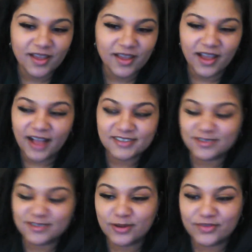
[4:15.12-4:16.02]
I just
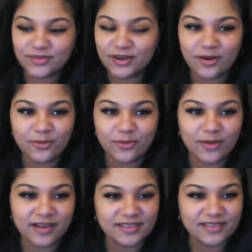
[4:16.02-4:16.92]
don't even know
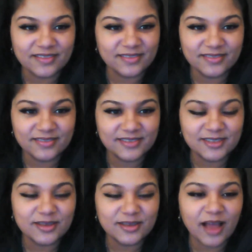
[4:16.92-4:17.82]
where
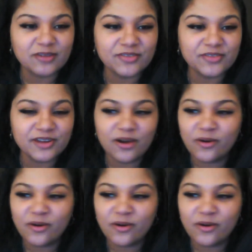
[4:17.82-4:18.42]
I don't even know.